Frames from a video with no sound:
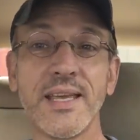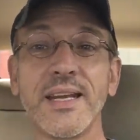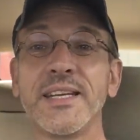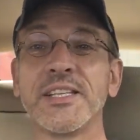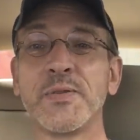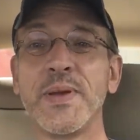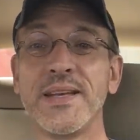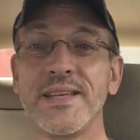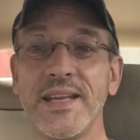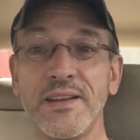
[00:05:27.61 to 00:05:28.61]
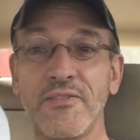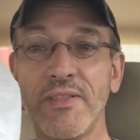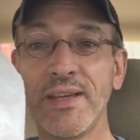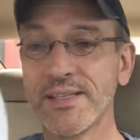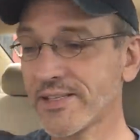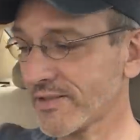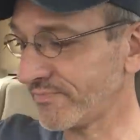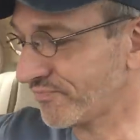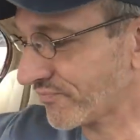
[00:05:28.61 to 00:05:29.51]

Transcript: can anticipate getting for this.